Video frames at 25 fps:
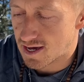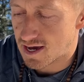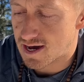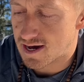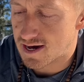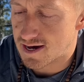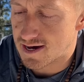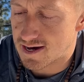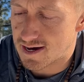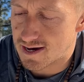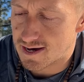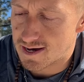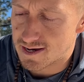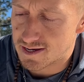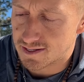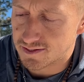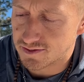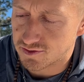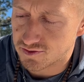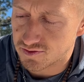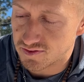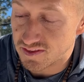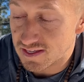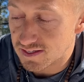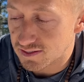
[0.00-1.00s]
Uh,
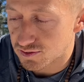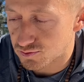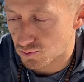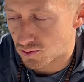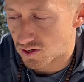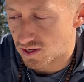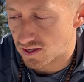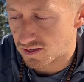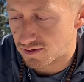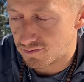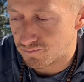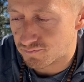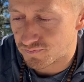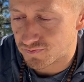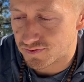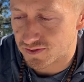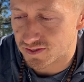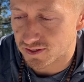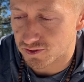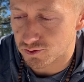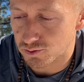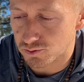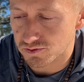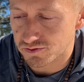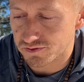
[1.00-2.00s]
so this one,
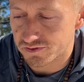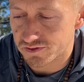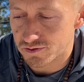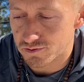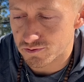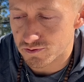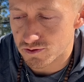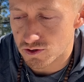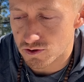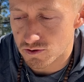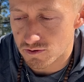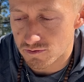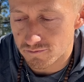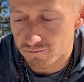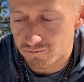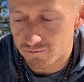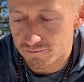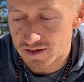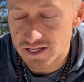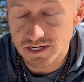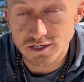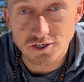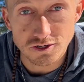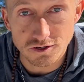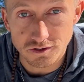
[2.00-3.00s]
the Goal Zero
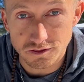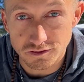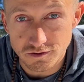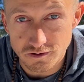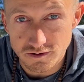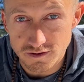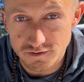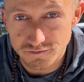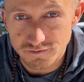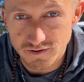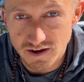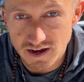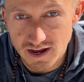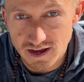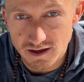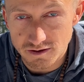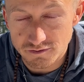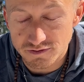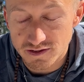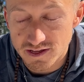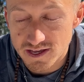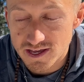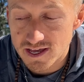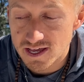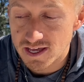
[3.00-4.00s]
Venture
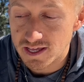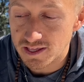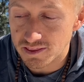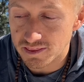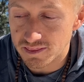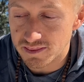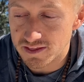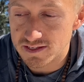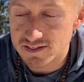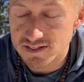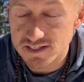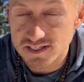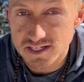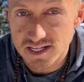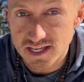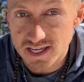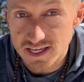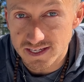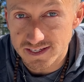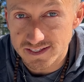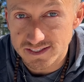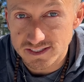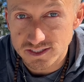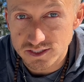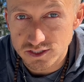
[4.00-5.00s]
35, this
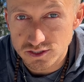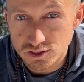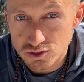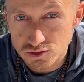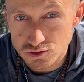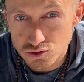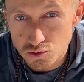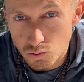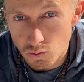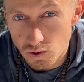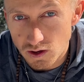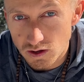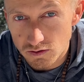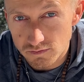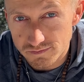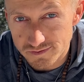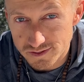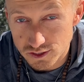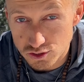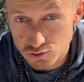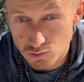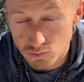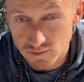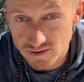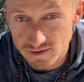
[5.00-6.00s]
takes 12 to
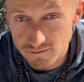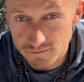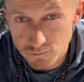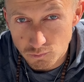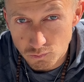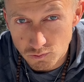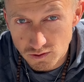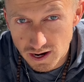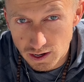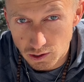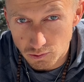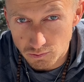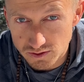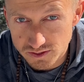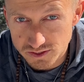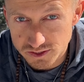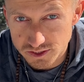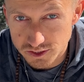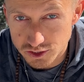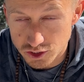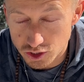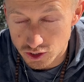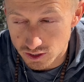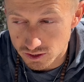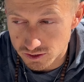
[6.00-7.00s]
24 hours
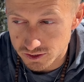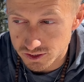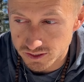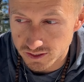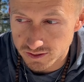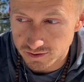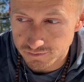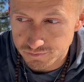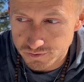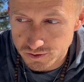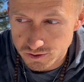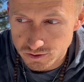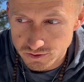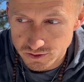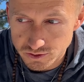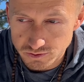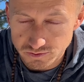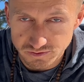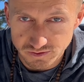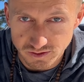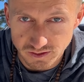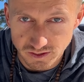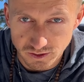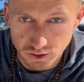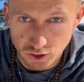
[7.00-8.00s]
to charge if you're
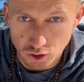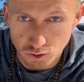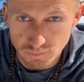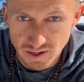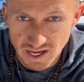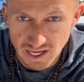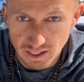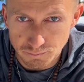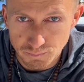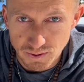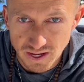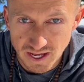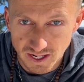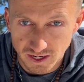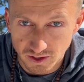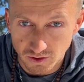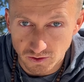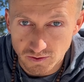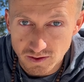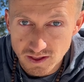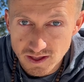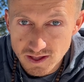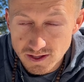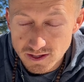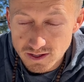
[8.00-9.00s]
using a Nomad
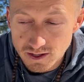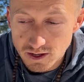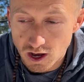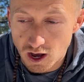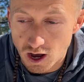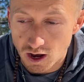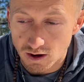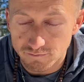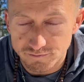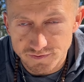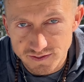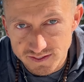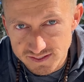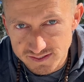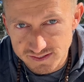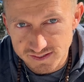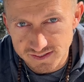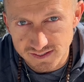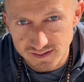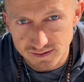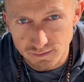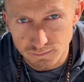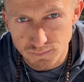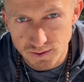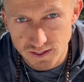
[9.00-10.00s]
panel.
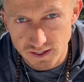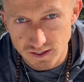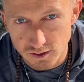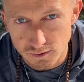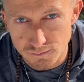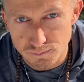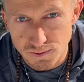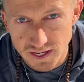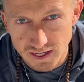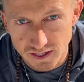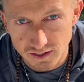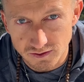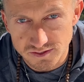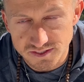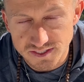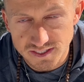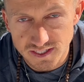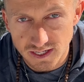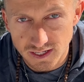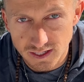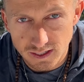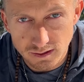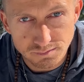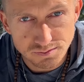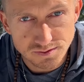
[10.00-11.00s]
Obviously, the bigger panel
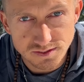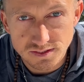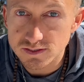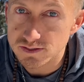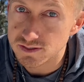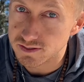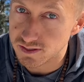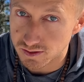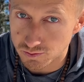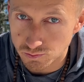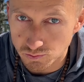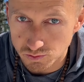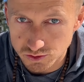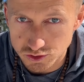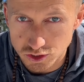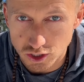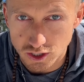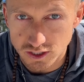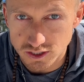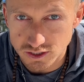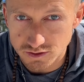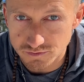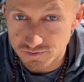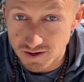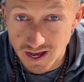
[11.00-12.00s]
setups, it will
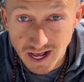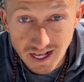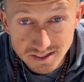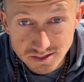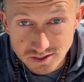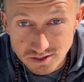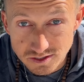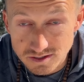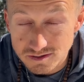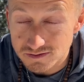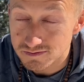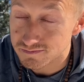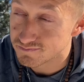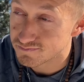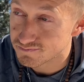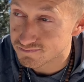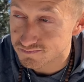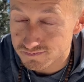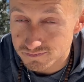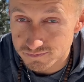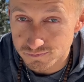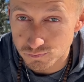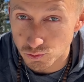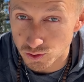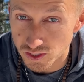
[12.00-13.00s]
charge it faster,
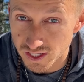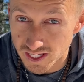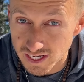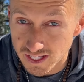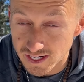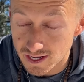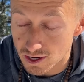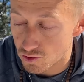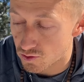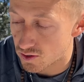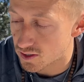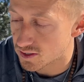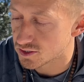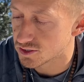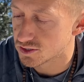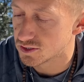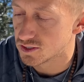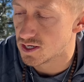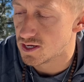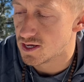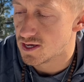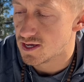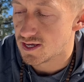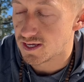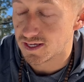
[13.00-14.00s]
four to eight hours.
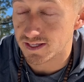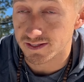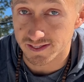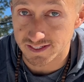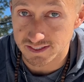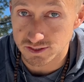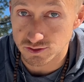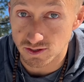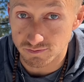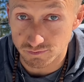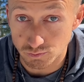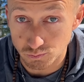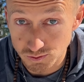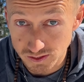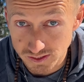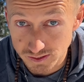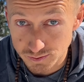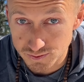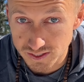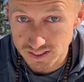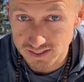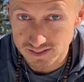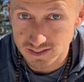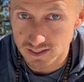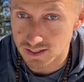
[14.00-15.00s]
Unless you have a really
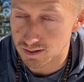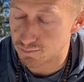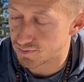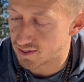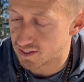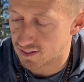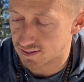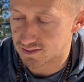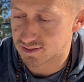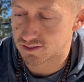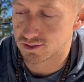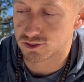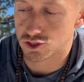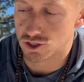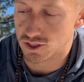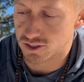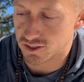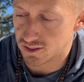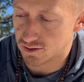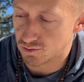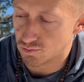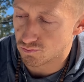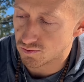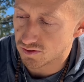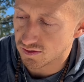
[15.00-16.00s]
big setup, then it's
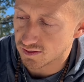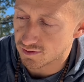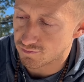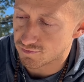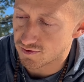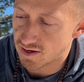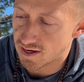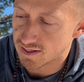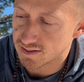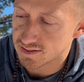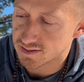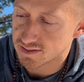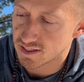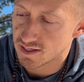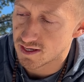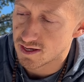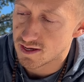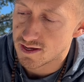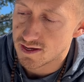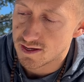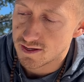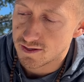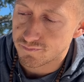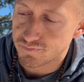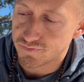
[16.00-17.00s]
charging it really fast.
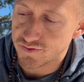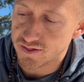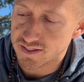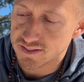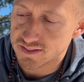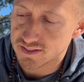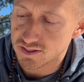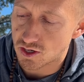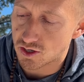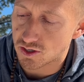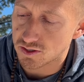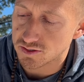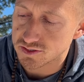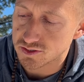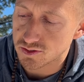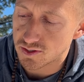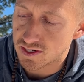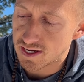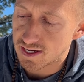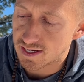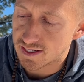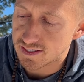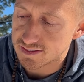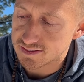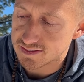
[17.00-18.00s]
This also
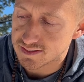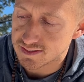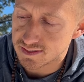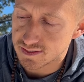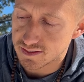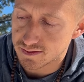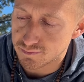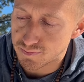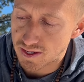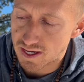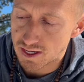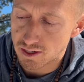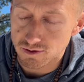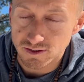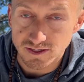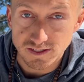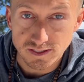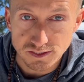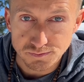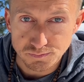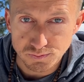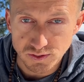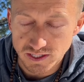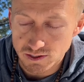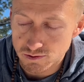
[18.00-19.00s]
has the battery
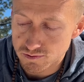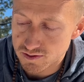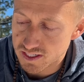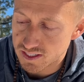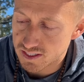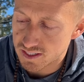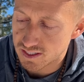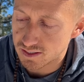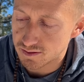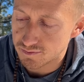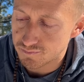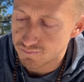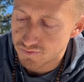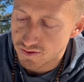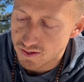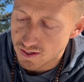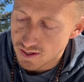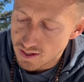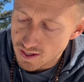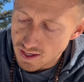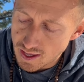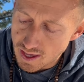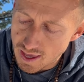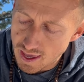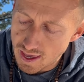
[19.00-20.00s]
display reading
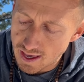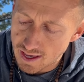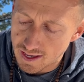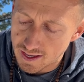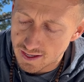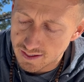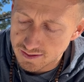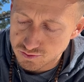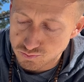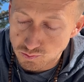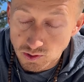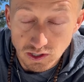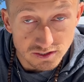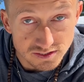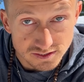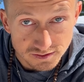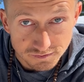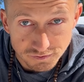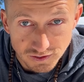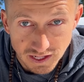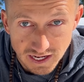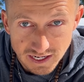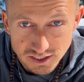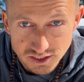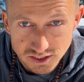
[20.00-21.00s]
as well as a
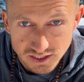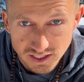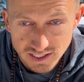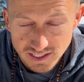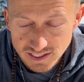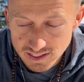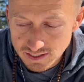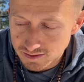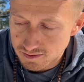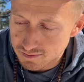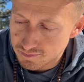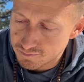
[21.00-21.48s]
flashlight.